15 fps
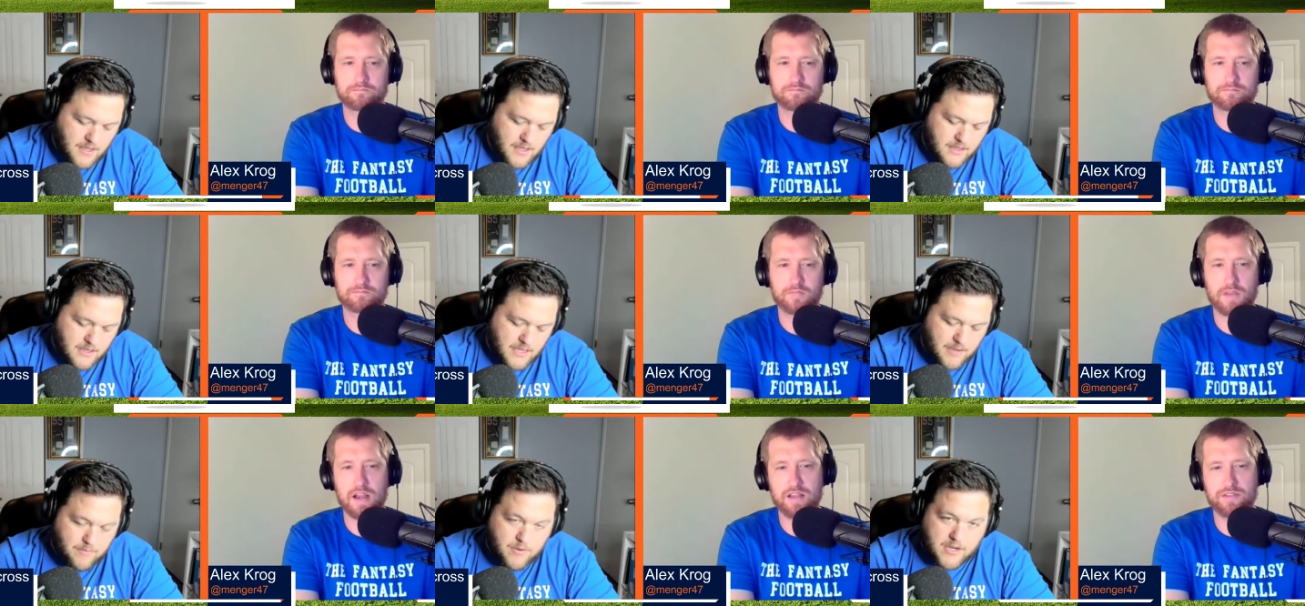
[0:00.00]

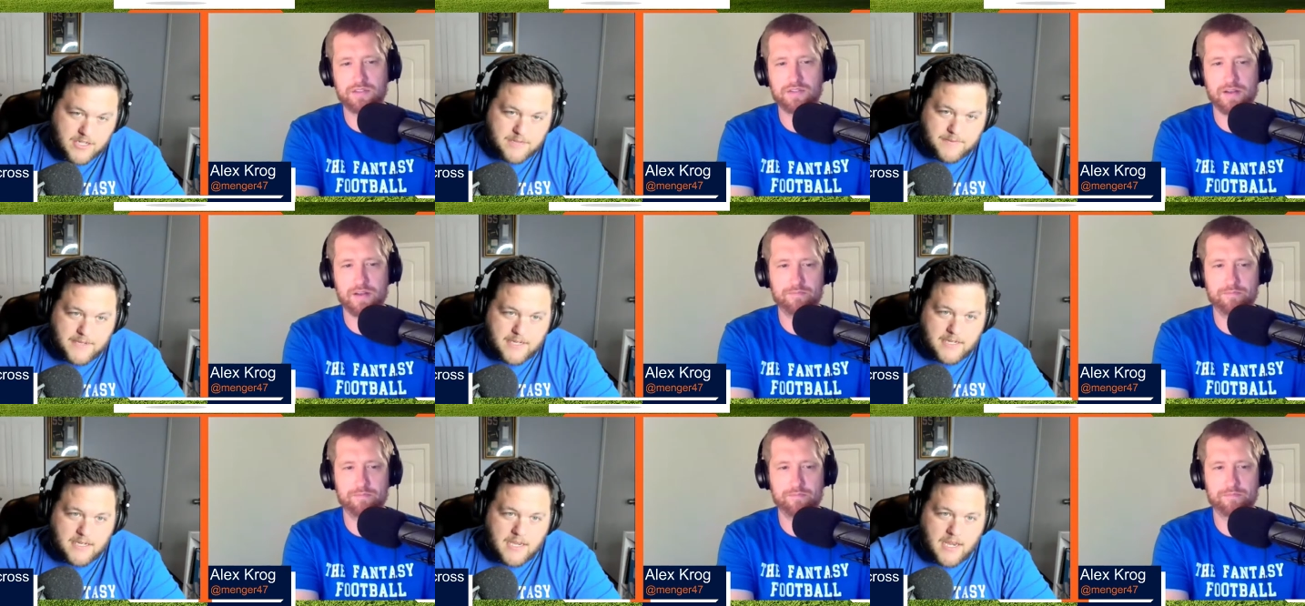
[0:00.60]
Speaker 1: that brings
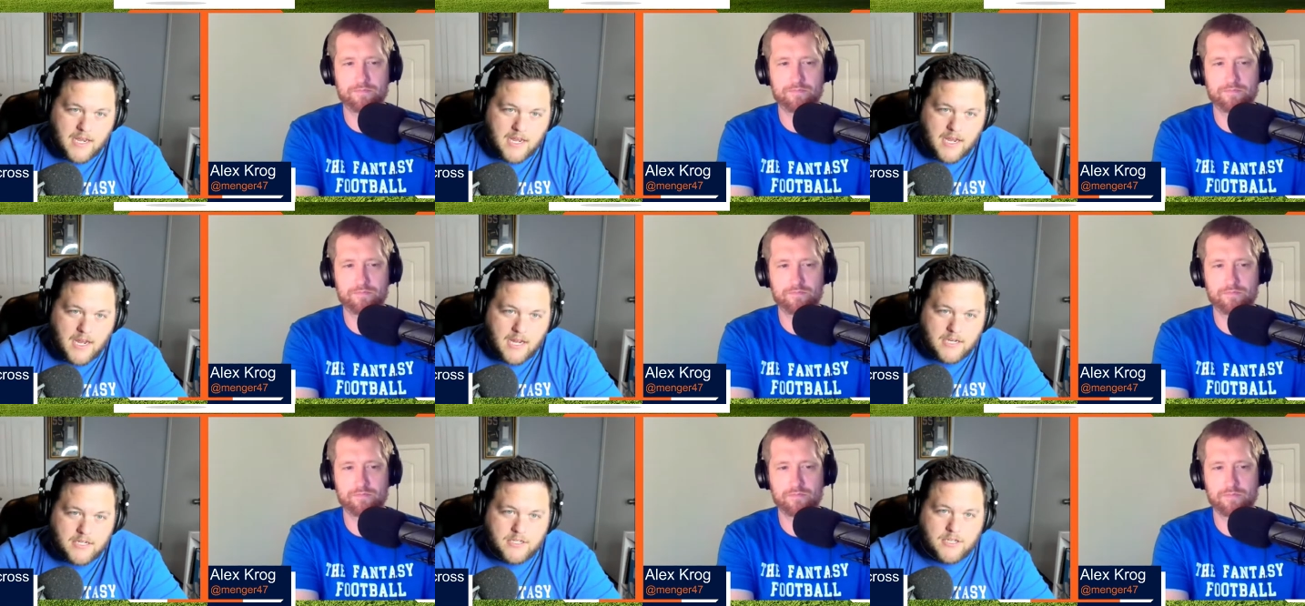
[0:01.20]
me
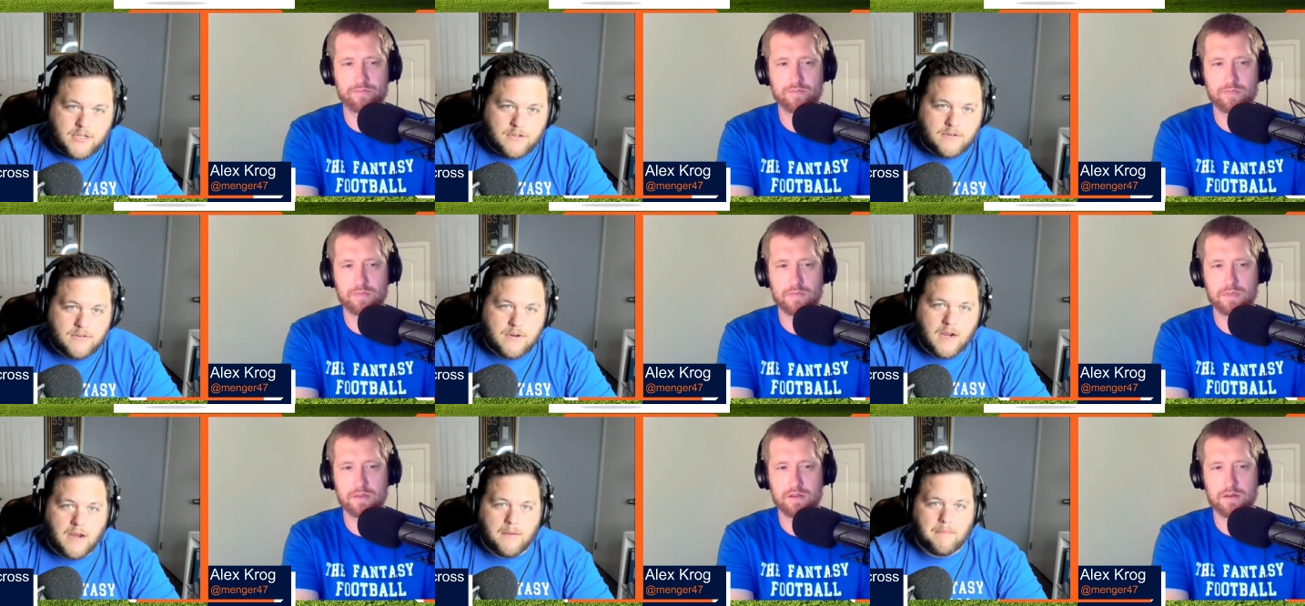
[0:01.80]

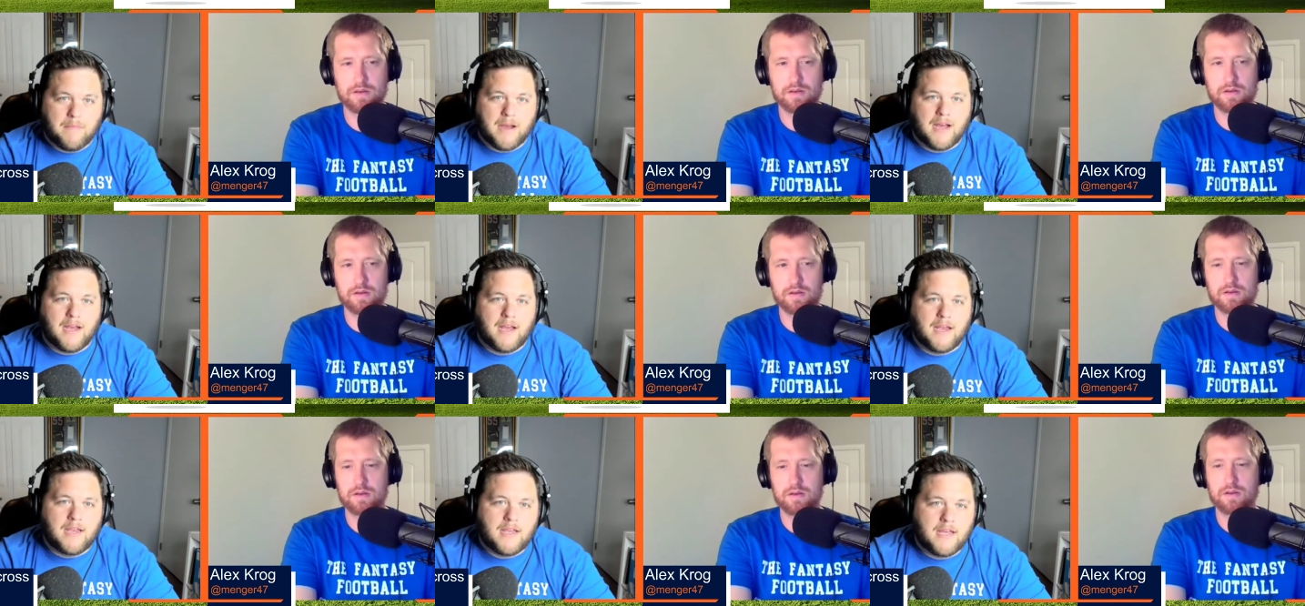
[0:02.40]
to
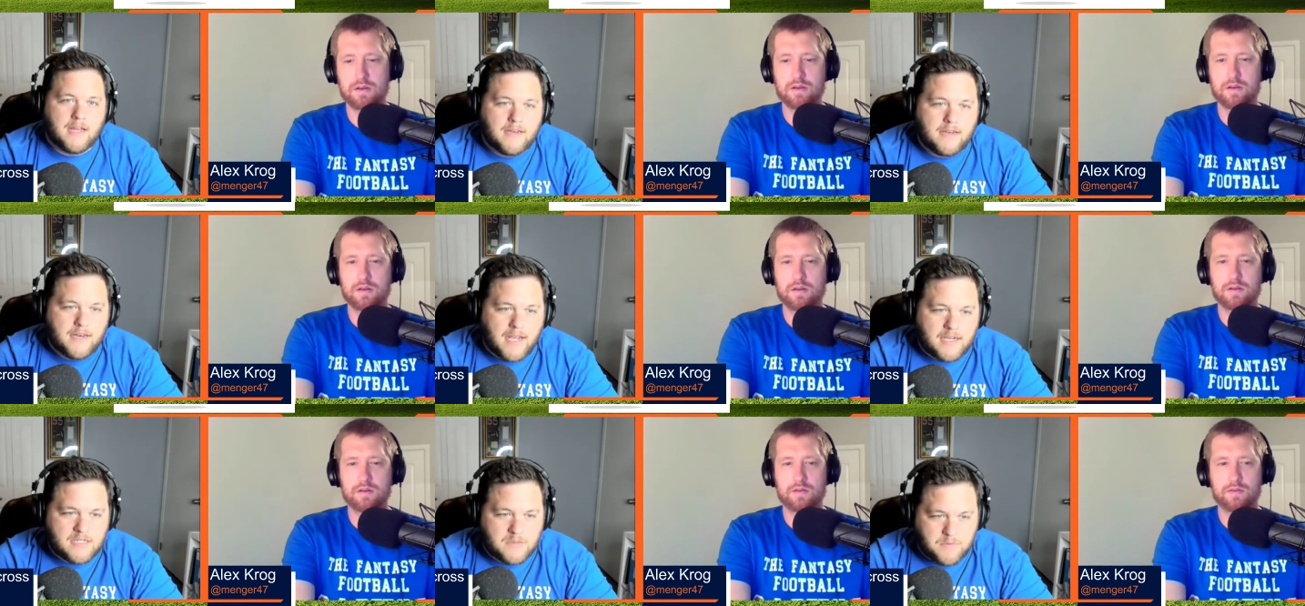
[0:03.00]
my
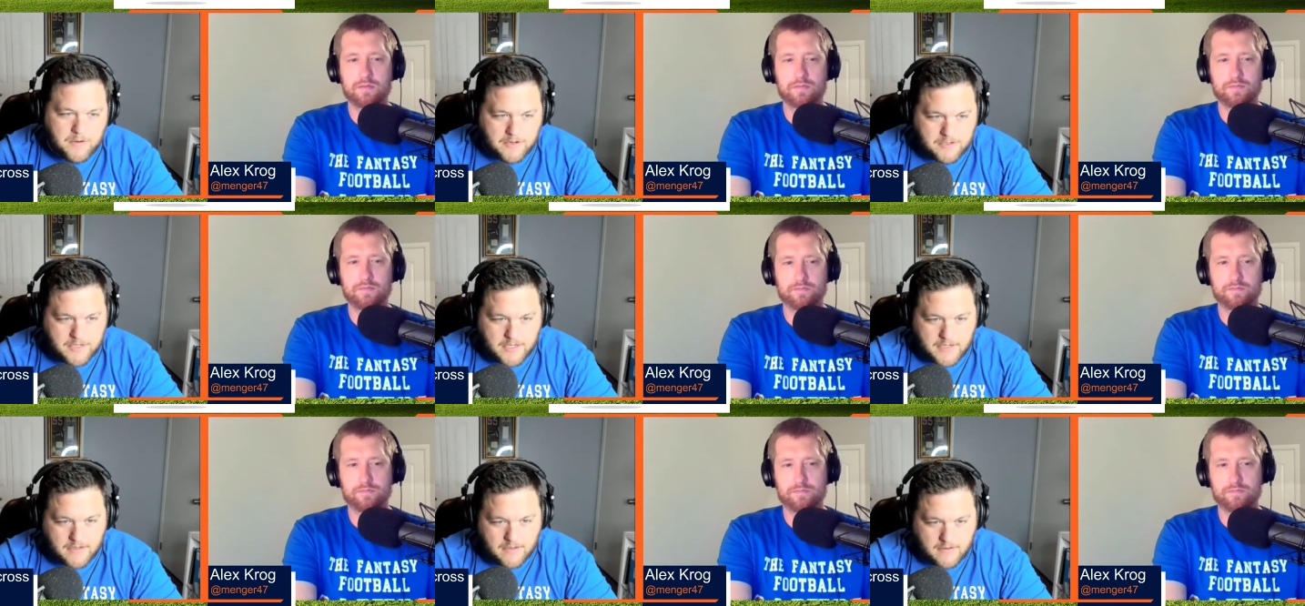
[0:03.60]
next
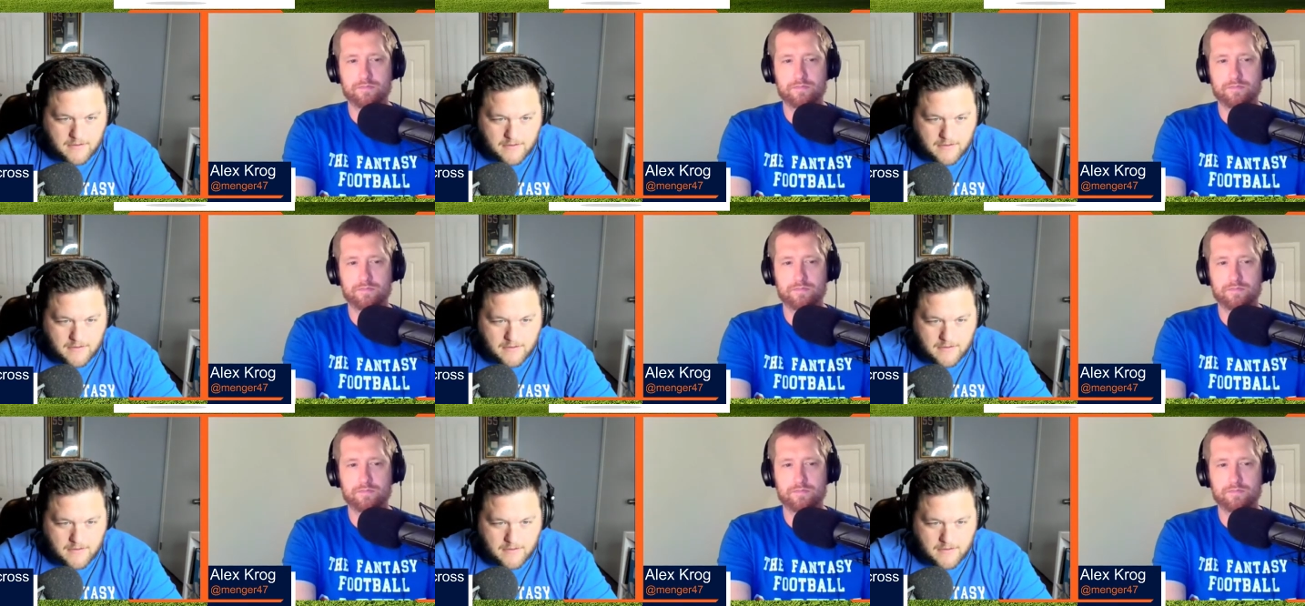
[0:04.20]
person,